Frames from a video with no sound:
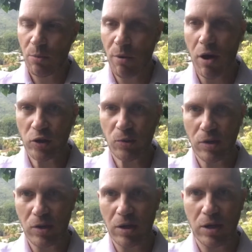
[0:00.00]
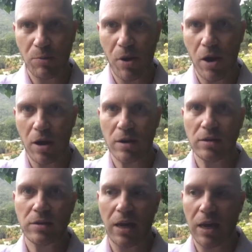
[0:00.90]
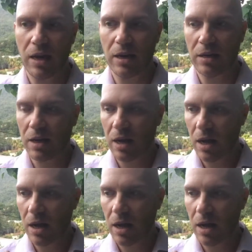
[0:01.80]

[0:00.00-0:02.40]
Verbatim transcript: pause when you need to pause and